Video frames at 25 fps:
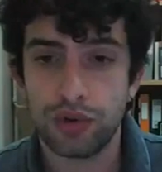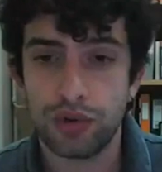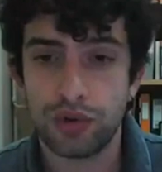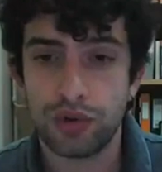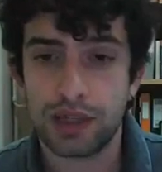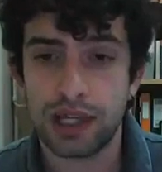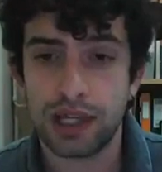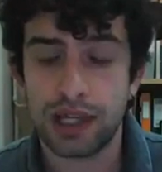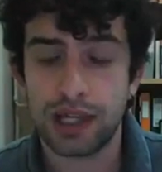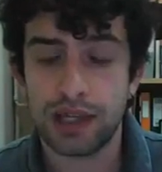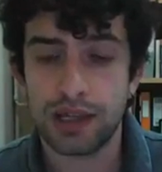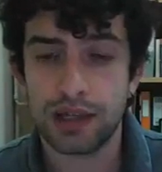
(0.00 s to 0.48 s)

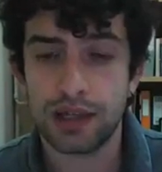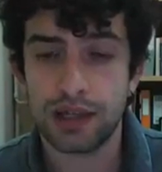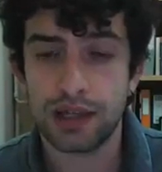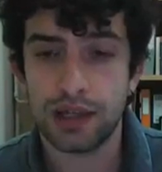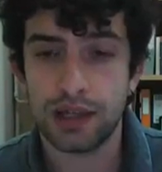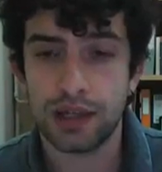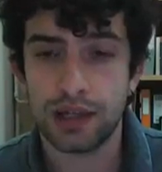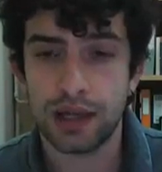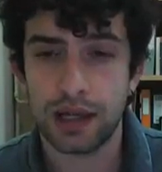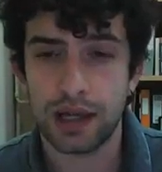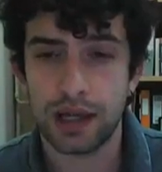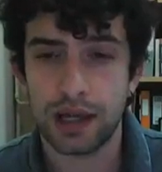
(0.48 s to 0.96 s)
you
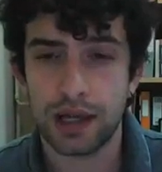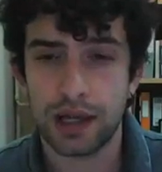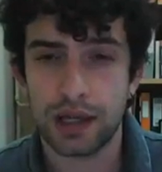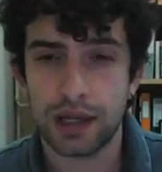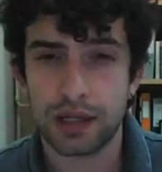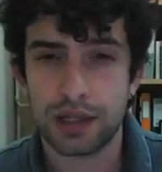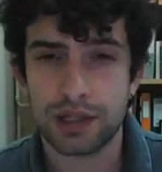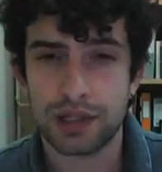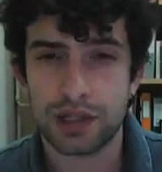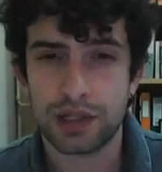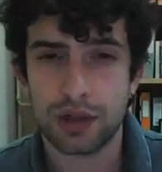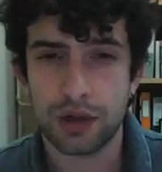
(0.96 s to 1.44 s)
can
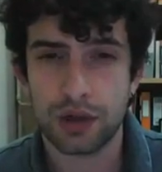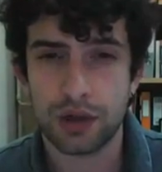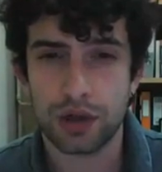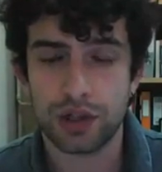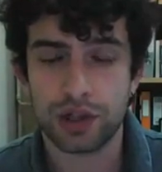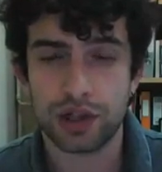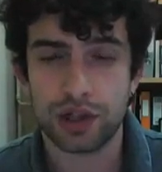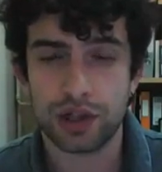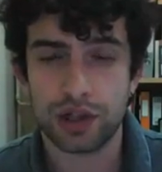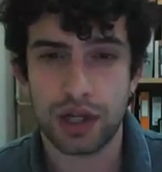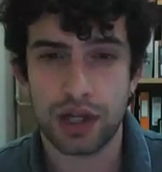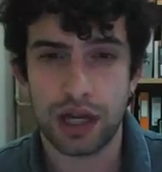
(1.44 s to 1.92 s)

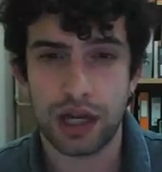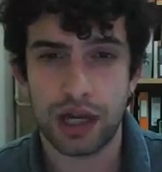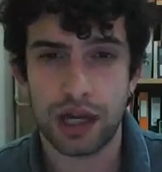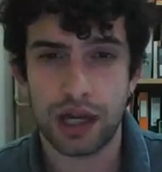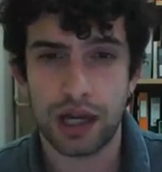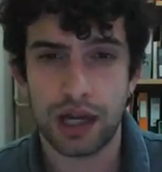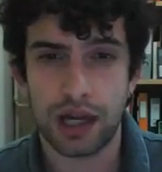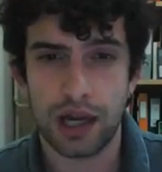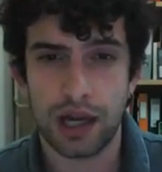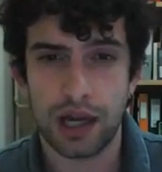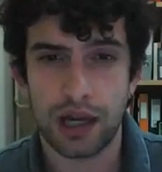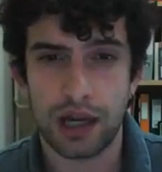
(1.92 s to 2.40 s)
search,
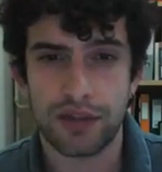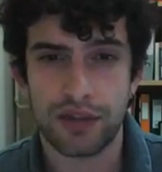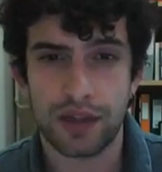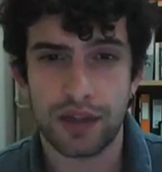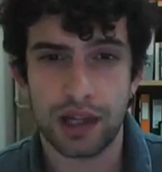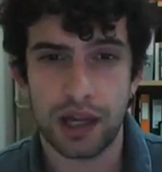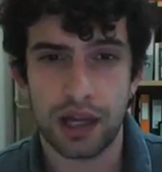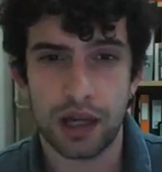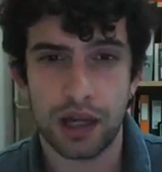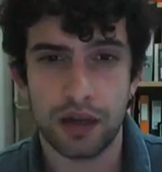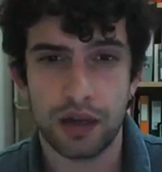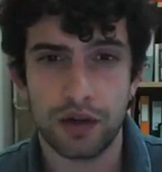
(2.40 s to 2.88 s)
I
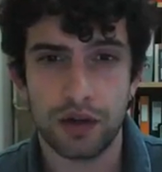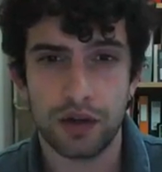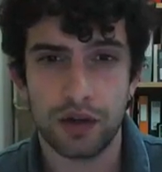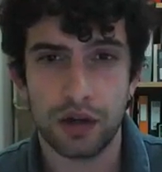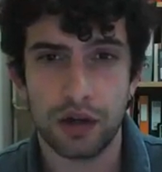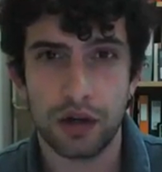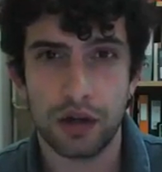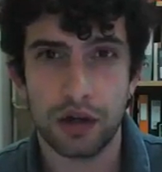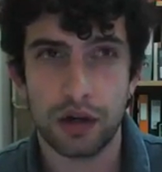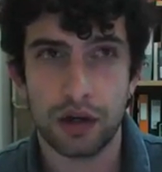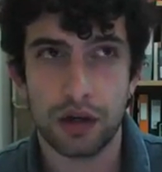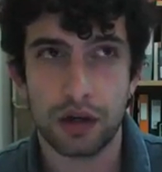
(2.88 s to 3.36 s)
think,
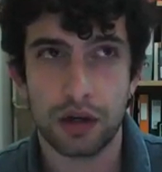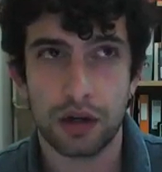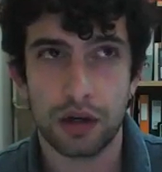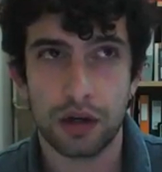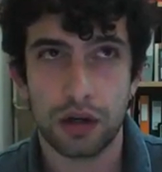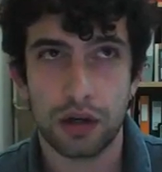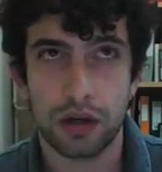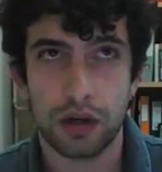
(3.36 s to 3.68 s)
under,